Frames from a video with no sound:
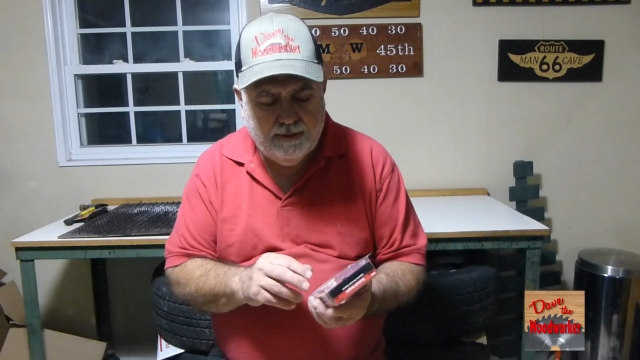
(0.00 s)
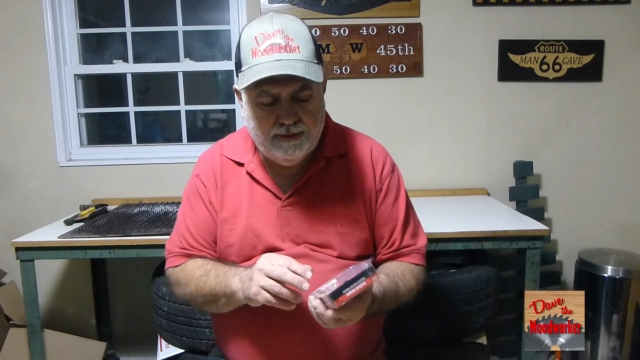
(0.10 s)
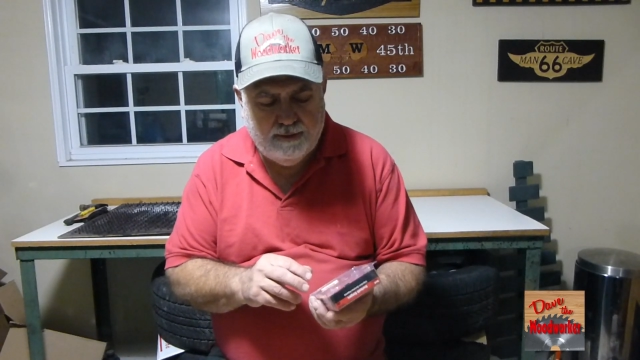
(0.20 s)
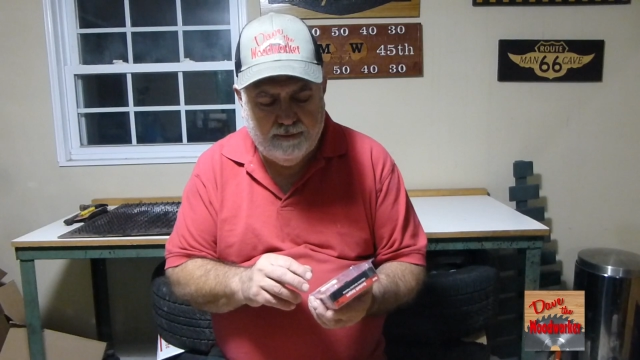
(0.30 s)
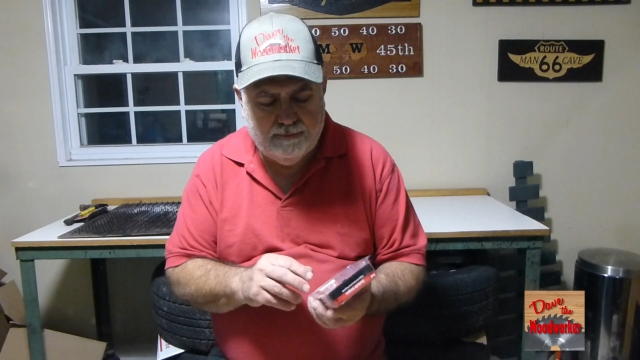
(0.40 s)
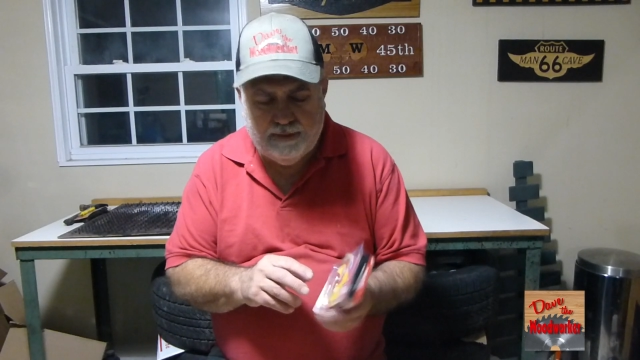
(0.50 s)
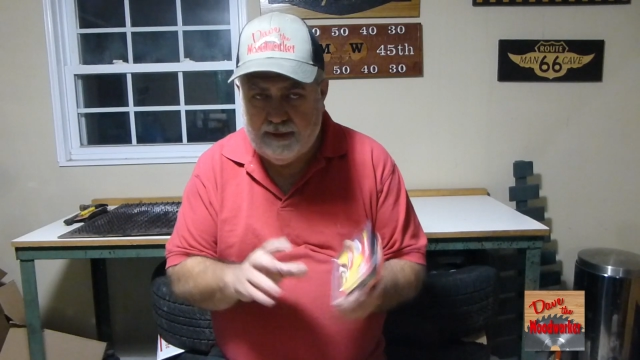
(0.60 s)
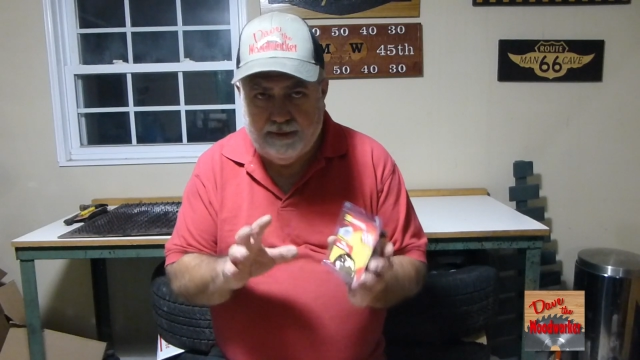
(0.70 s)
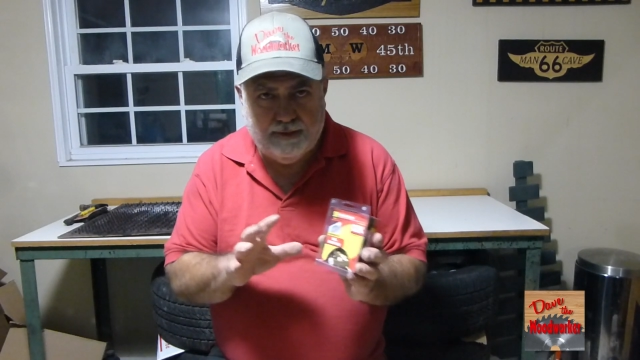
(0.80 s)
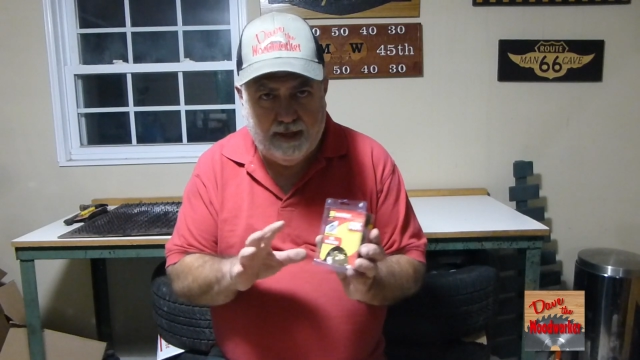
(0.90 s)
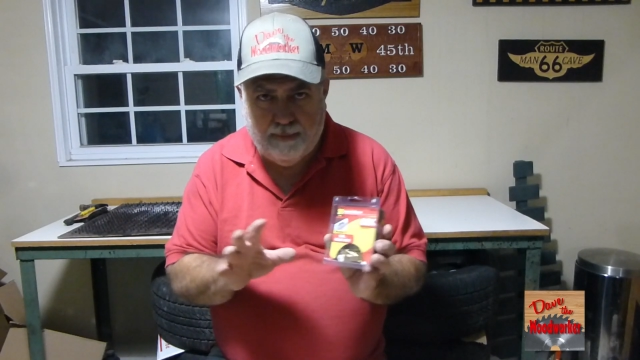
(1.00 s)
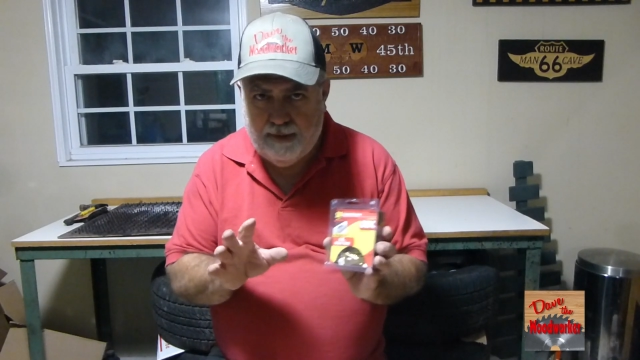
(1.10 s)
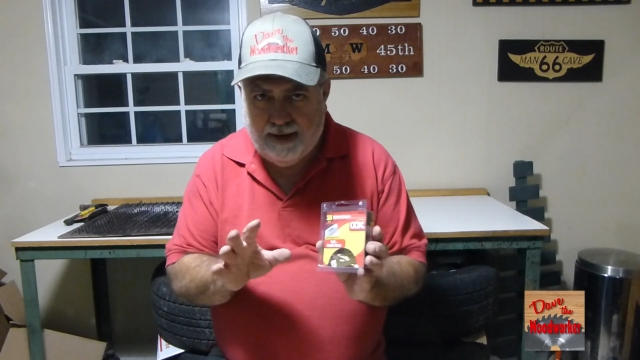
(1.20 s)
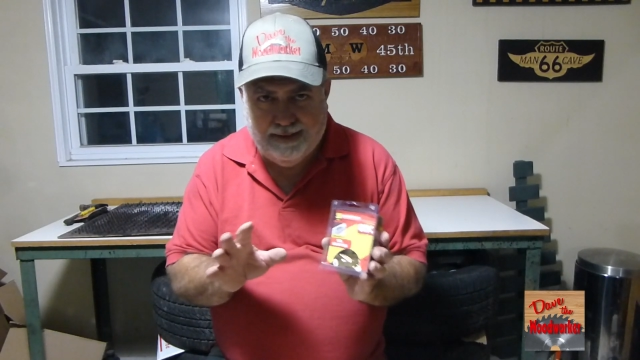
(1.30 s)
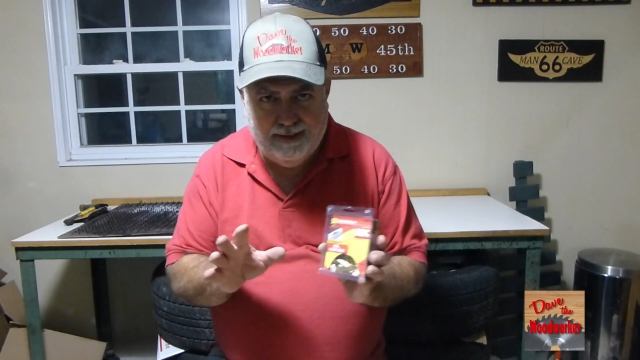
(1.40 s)
Like I said, I'm
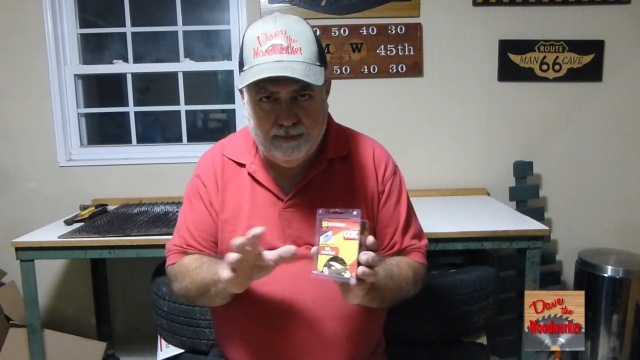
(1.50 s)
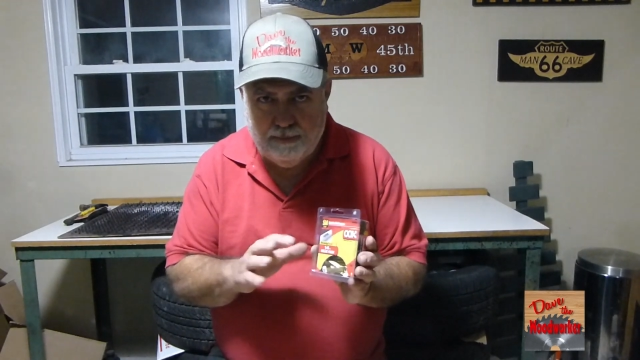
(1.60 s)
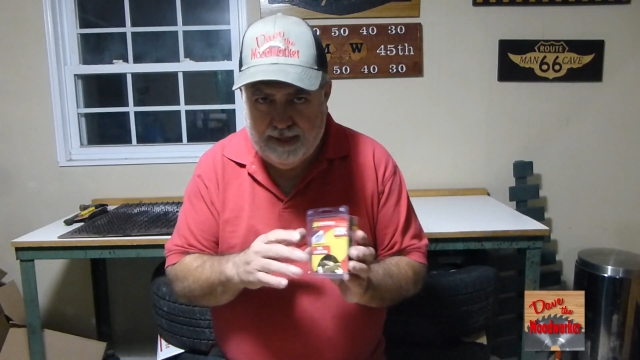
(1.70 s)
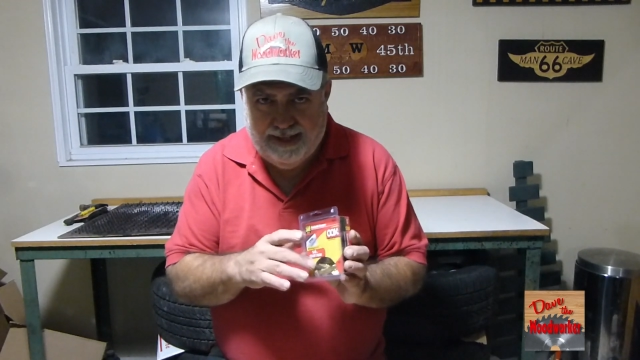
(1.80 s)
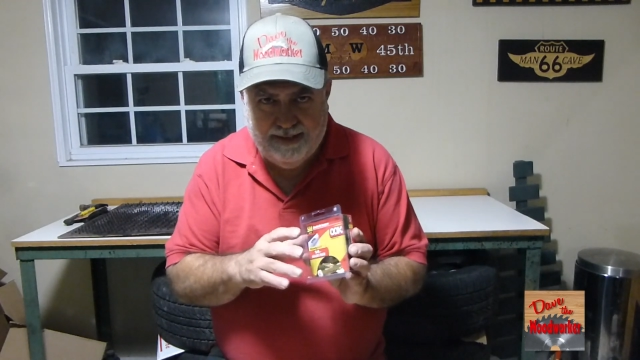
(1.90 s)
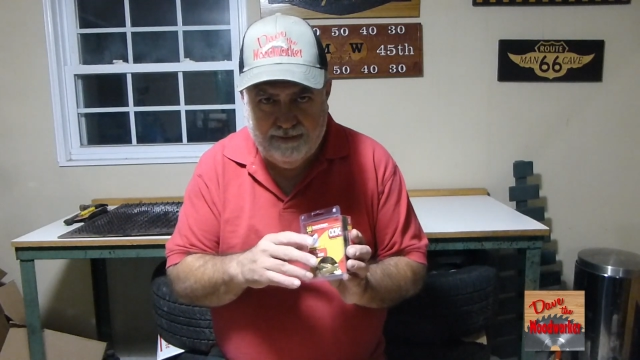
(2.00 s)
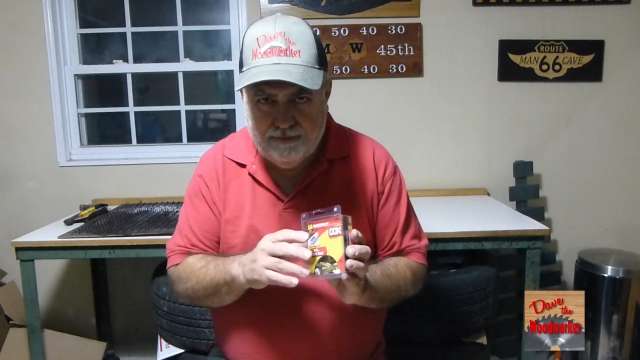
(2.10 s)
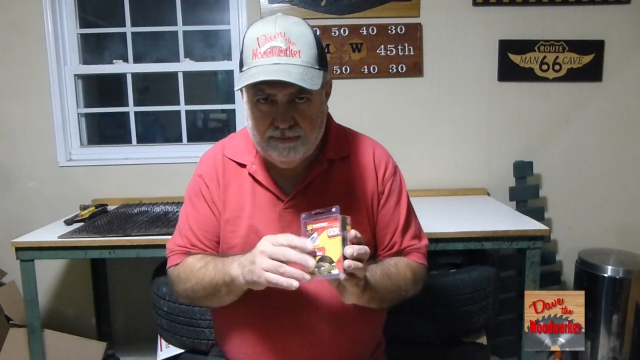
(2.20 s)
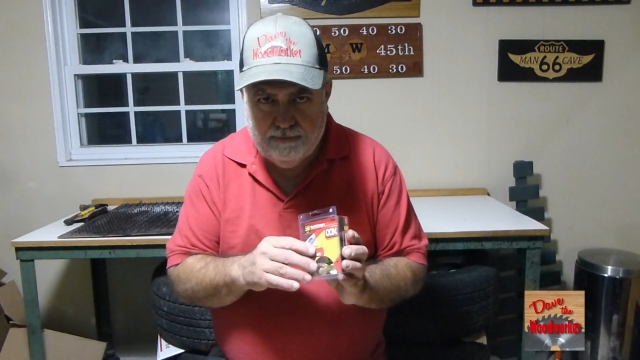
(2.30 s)
not getting paid